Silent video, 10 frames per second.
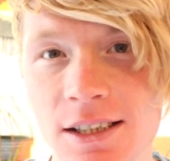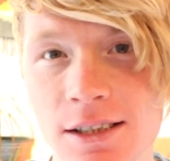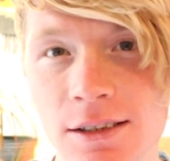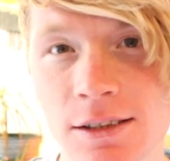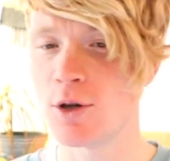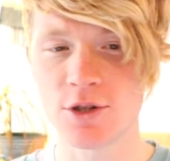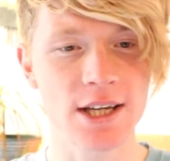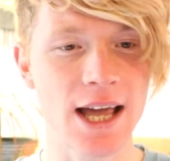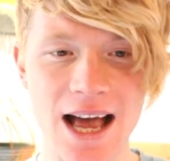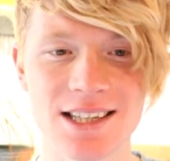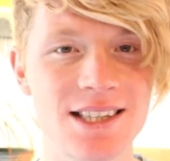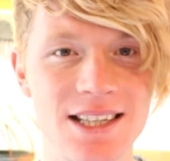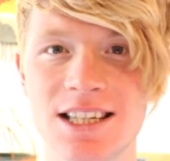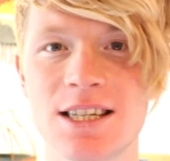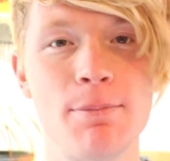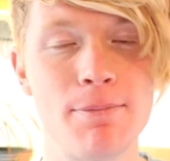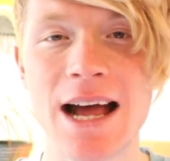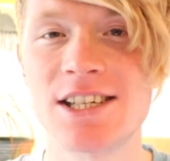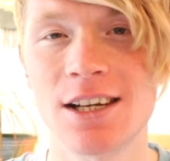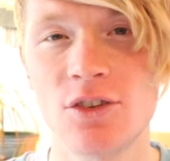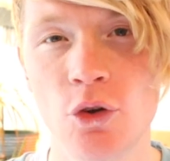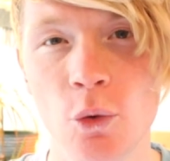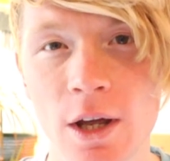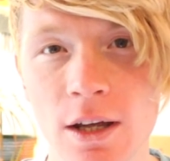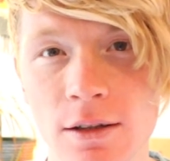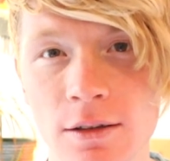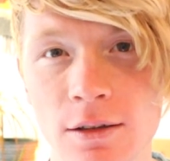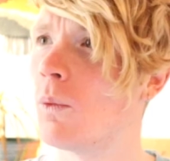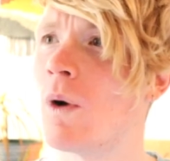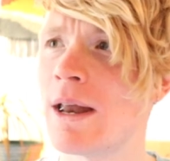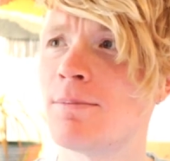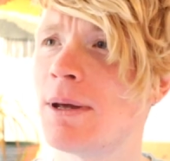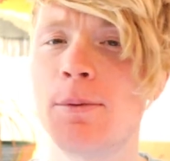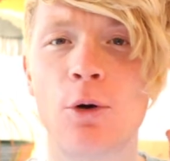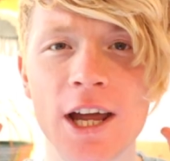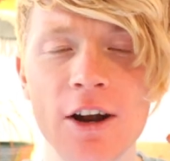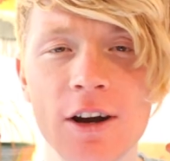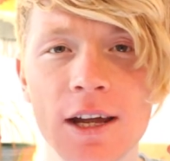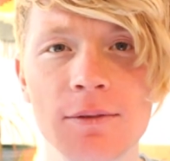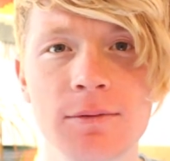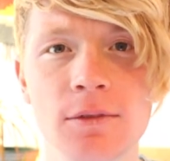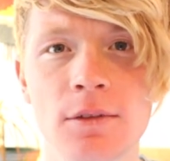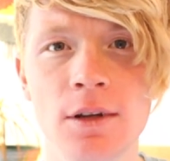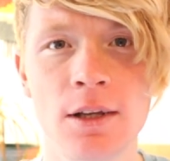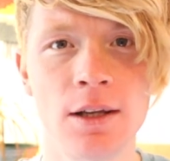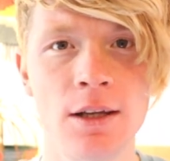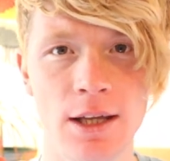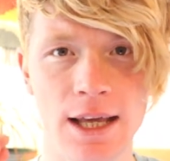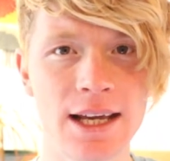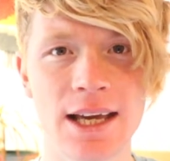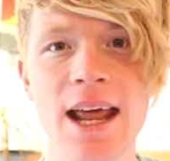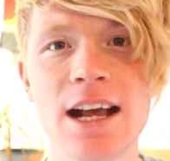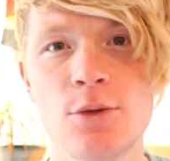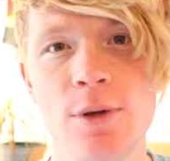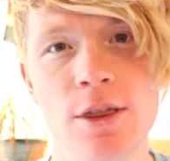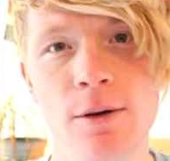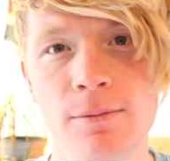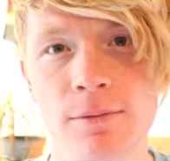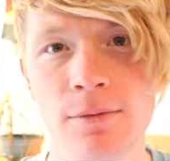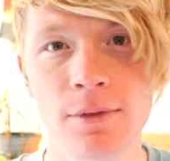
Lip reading: Live music has this magic to it, that when people hear it, it connects with them.